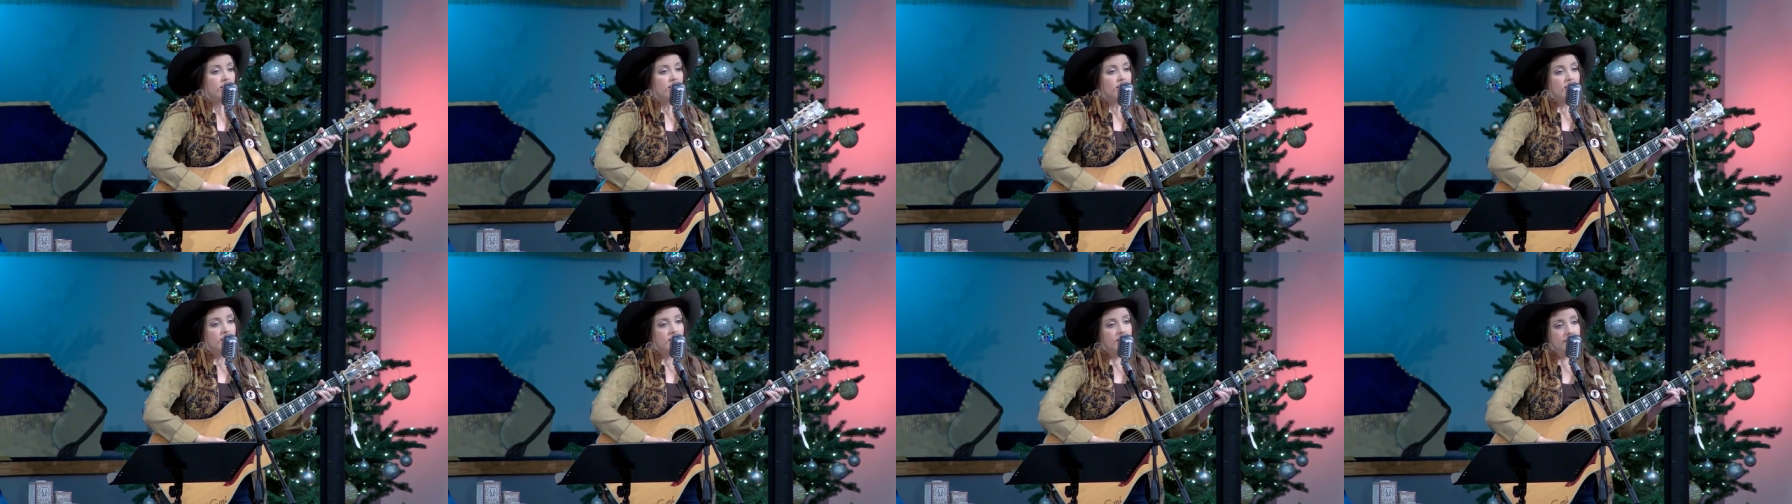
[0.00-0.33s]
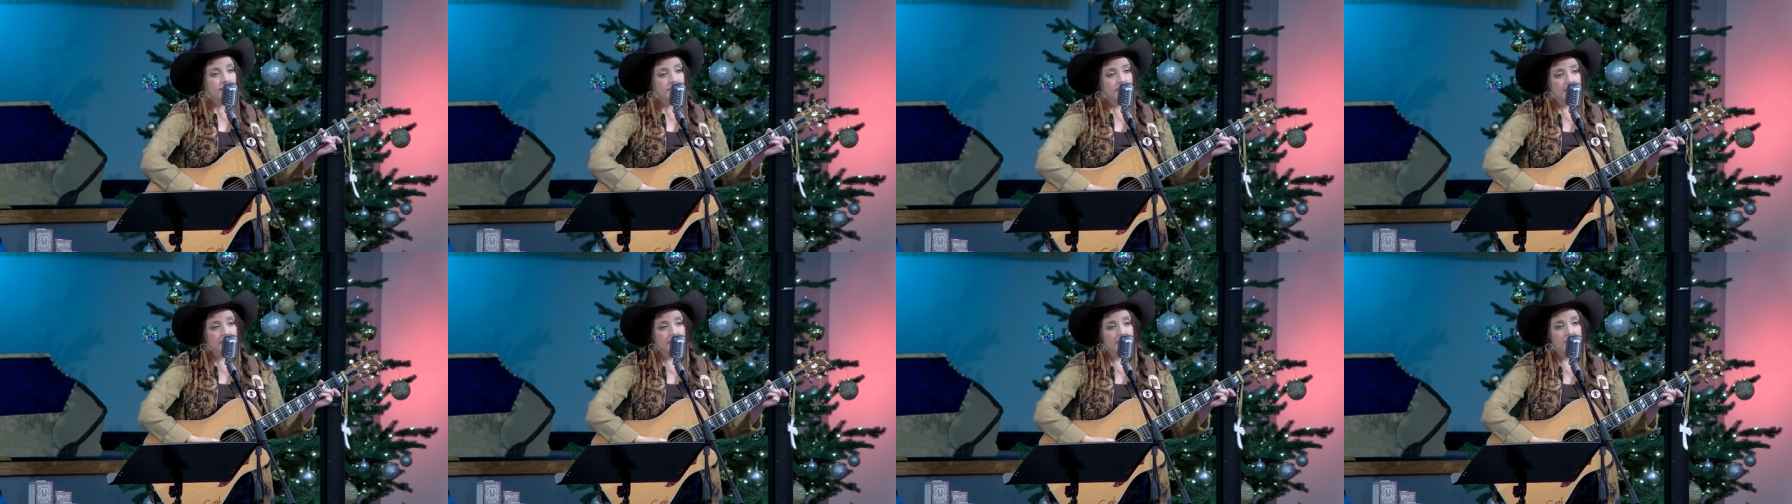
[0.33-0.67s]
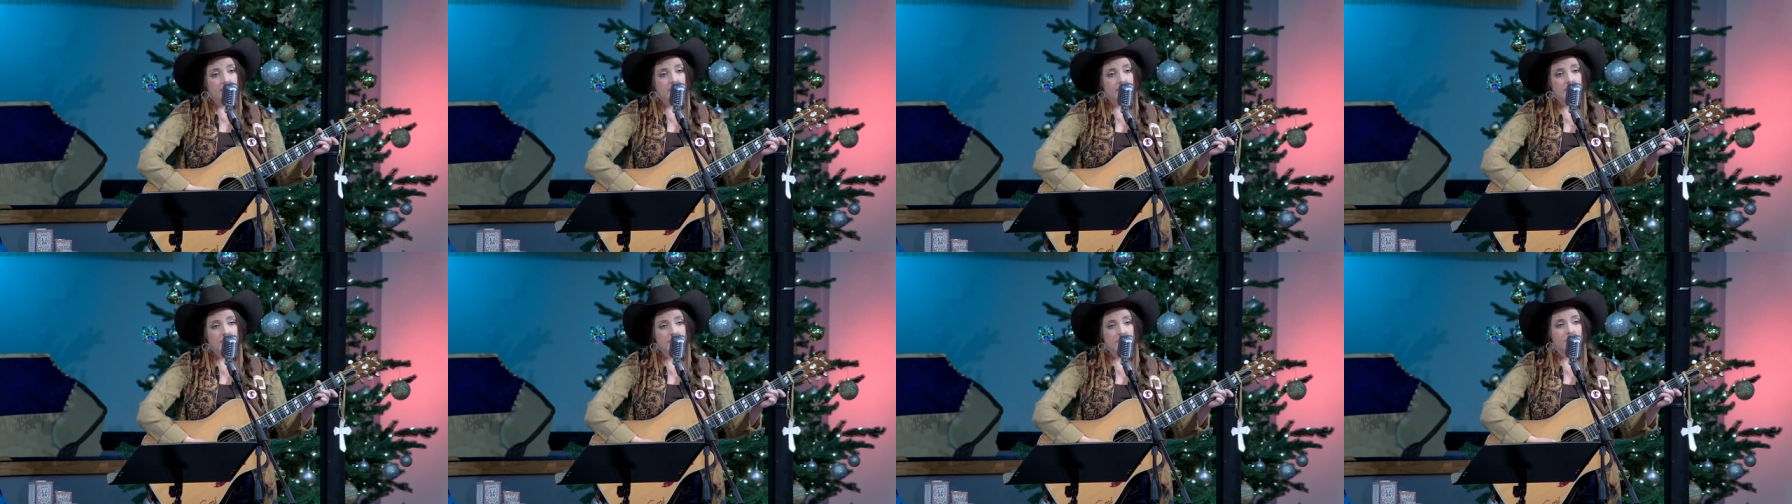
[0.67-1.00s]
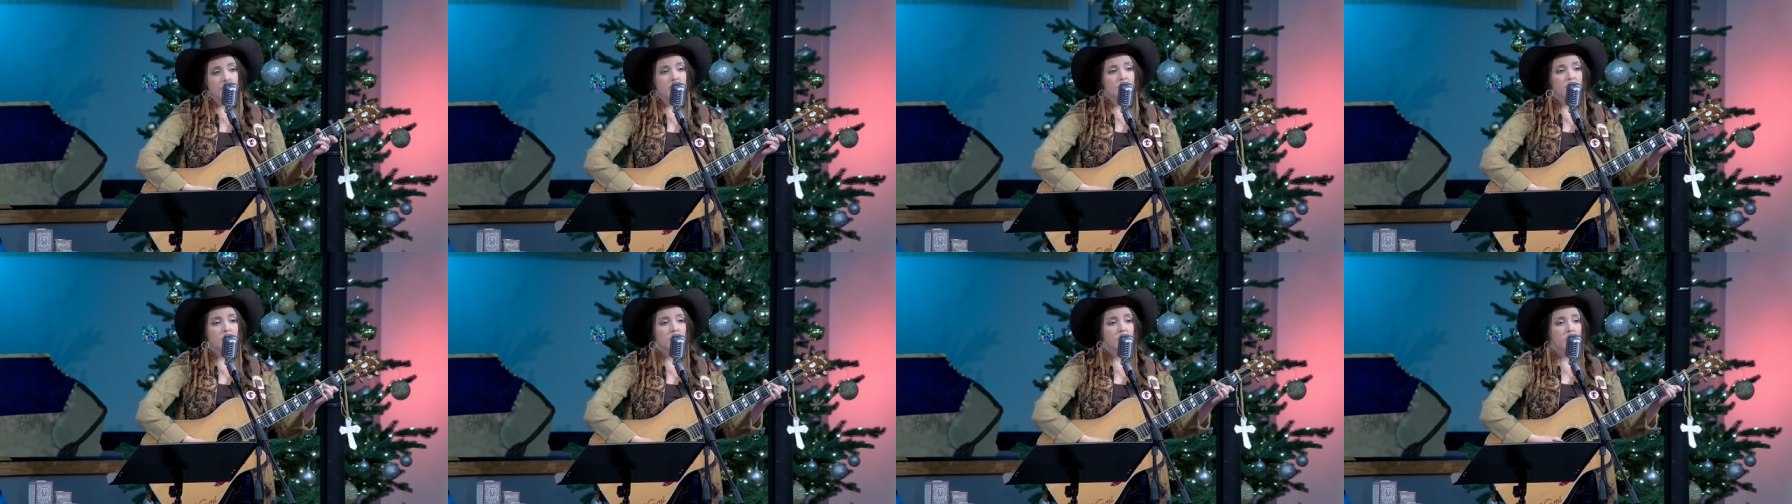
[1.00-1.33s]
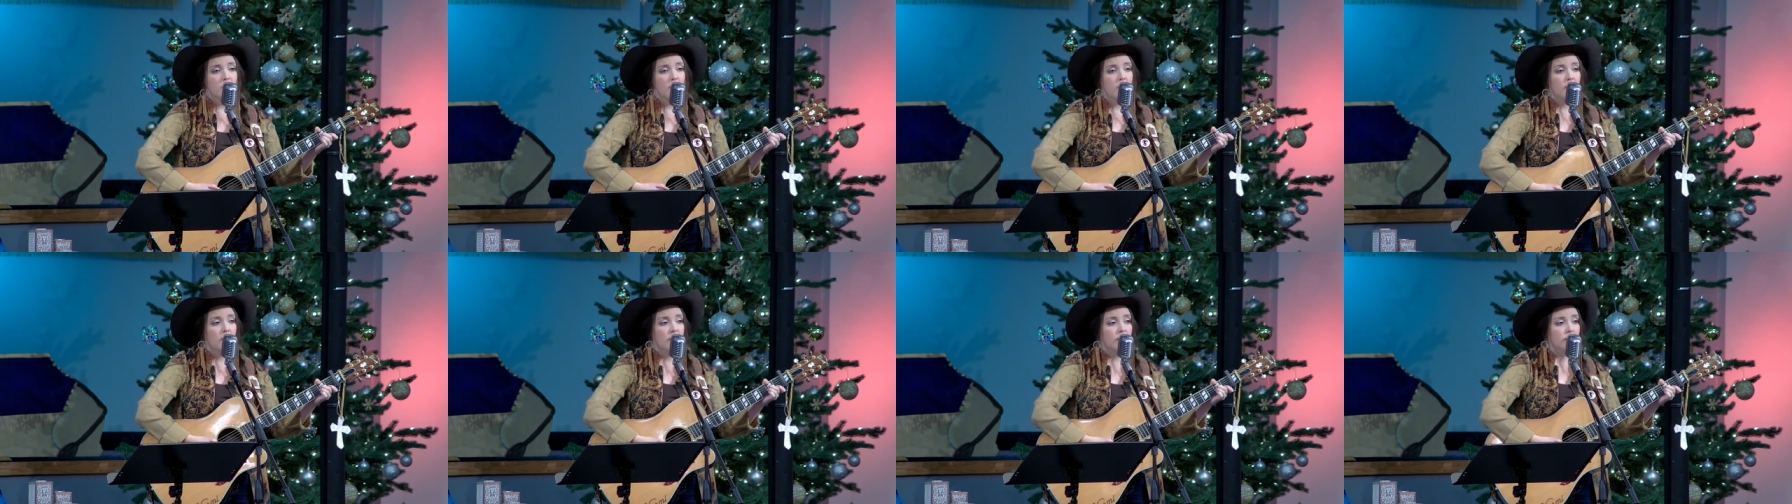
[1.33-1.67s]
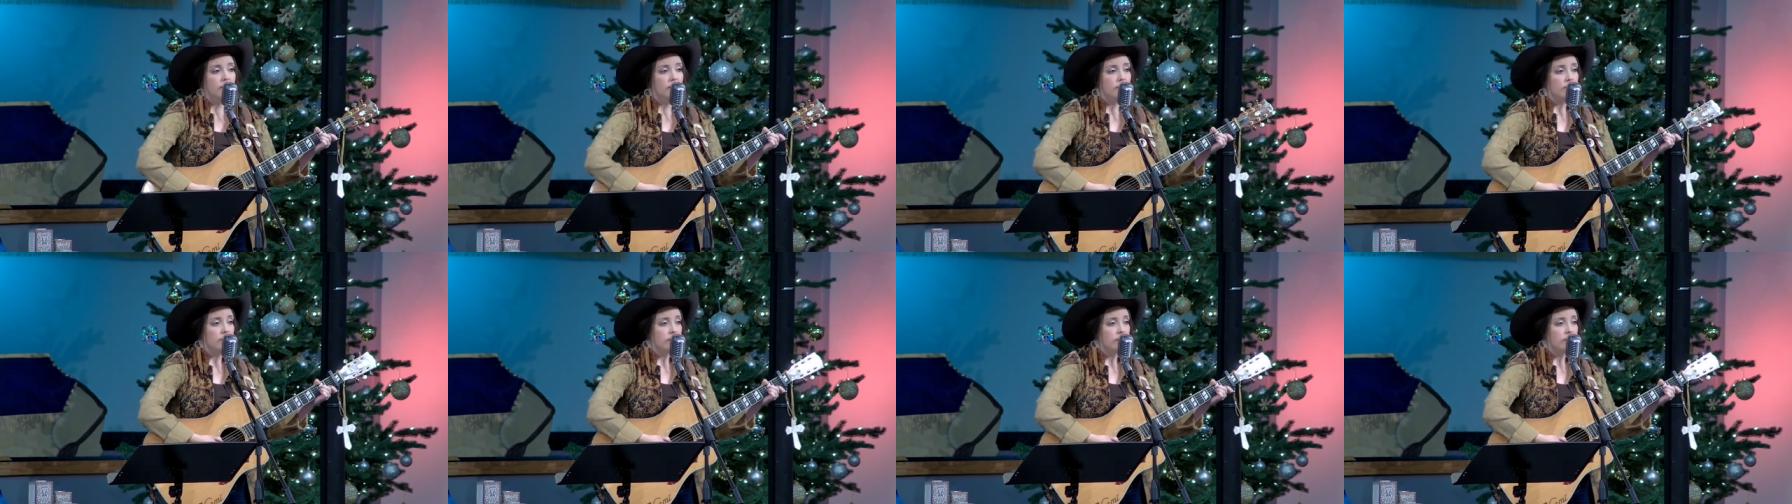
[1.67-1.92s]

And the other one